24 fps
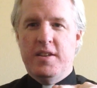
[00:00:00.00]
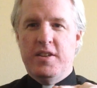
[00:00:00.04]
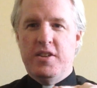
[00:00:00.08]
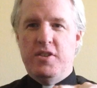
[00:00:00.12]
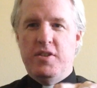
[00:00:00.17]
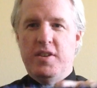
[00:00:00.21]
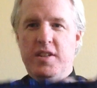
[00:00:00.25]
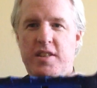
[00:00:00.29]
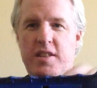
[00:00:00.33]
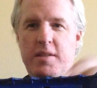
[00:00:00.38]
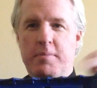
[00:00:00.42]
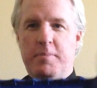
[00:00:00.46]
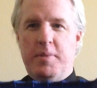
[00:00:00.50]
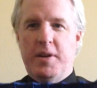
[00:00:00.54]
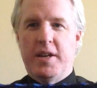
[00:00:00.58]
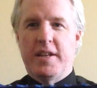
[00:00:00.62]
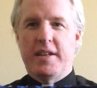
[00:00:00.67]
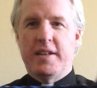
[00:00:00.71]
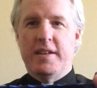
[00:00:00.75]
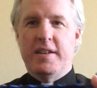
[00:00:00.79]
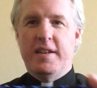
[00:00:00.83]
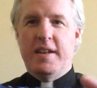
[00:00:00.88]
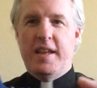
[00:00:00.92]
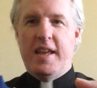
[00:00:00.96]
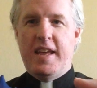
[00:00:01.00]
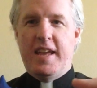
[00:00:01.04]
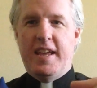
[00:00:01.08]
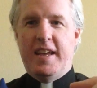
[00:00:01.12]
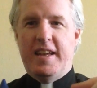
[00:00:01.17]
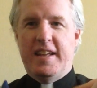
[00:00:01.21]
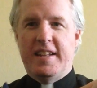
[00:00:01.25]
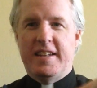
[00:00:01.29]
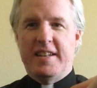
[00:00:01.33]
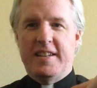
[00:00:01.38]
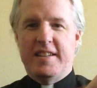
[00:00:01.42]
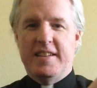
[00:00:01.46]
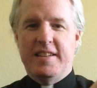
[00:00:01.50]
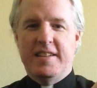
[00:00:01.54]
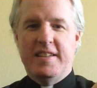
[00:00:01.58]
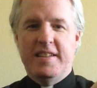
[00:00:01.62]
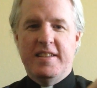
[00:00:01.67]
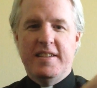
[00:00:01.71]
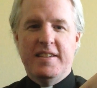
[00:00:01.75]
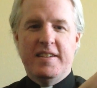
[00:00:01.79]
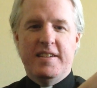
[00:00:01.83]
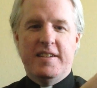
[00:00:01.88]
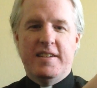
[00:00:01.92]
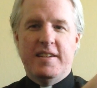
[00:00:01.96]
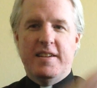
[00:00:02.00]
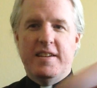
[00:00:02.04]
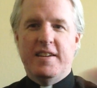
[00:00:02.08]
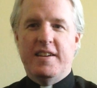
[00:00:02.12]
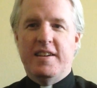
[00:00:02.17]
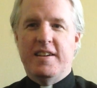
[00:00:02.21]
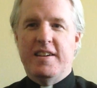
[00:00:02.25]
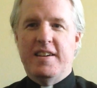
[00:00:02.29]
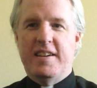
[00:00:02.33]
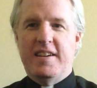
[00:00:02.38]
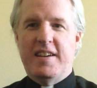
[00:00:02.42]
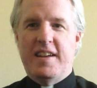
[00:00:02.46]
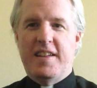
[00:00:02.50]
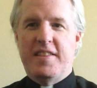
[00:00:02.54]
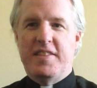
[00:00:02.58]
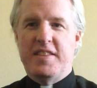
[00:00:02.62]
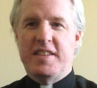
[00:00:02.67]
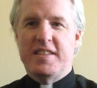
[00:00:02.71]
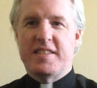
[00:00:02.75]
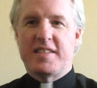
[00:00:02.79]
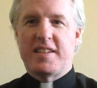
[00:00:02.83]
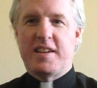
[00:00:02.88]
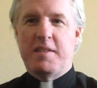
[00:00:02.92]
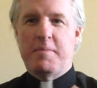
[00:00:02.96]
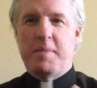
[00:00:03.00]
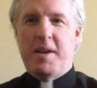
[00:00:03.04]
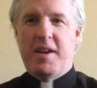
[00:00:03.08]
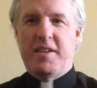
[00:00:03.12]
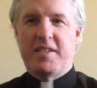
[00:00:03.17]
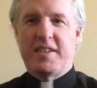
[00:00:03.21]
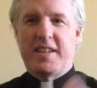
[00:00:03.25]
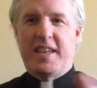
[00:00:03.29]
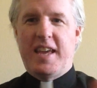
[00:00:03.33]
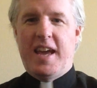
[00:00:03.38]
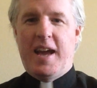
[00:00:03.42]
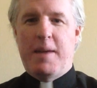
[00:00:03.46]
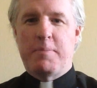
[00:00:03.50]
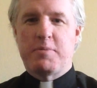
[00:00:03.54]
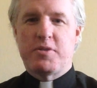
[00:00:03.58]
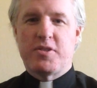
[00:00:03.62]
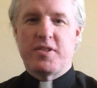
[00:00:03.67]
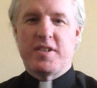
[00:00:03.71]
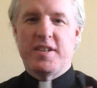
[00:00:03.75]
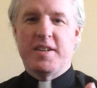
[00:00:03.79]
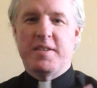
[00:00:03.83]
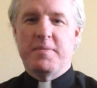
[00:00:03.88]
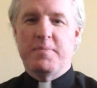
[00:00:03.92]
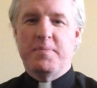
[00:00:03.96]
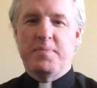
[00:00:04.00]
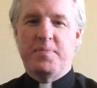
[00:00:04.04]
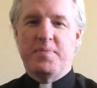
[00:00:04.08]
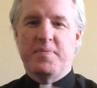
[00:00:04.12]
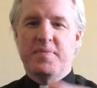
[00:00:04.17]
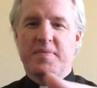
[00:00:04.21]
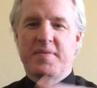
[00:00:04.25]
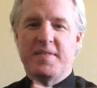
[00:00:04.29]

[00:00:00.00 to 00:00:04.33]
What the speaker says: you hit the button, and these come out and capture him.